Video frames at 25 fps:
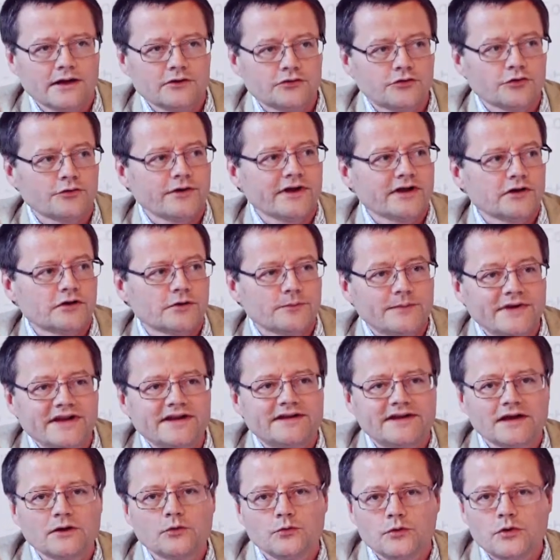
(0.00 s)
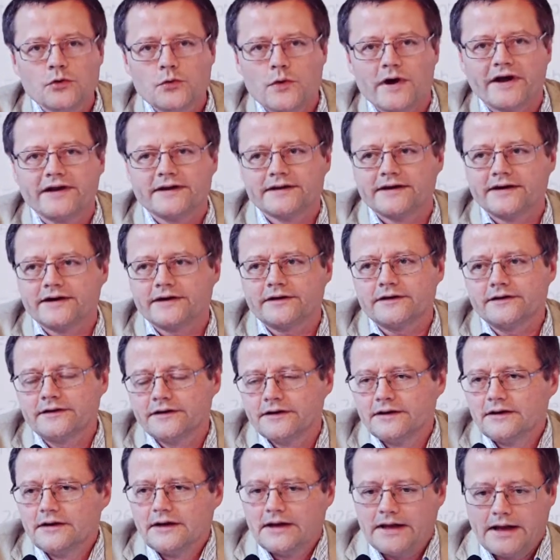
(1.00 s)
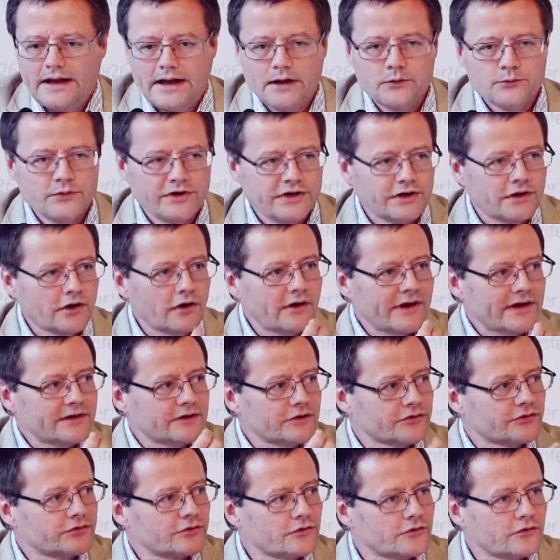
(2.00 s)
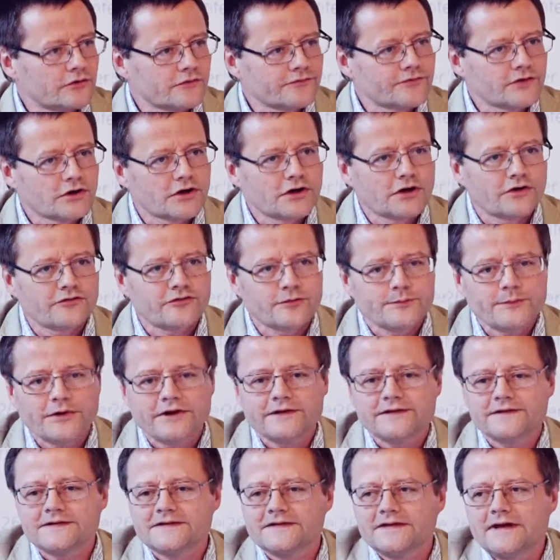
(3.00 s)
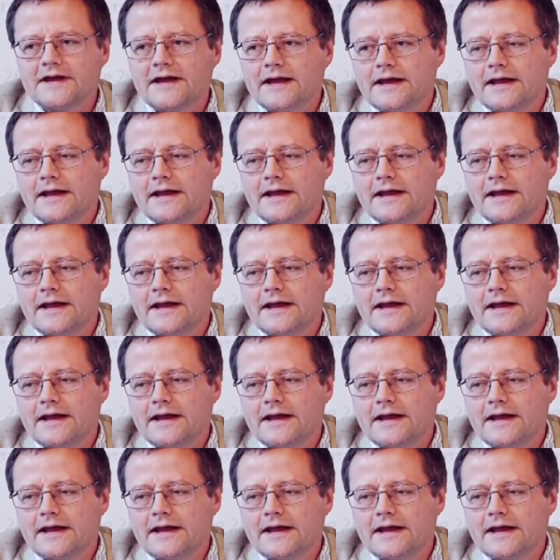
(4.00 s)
And during the meeting, we went there and we knocked at the door of the government.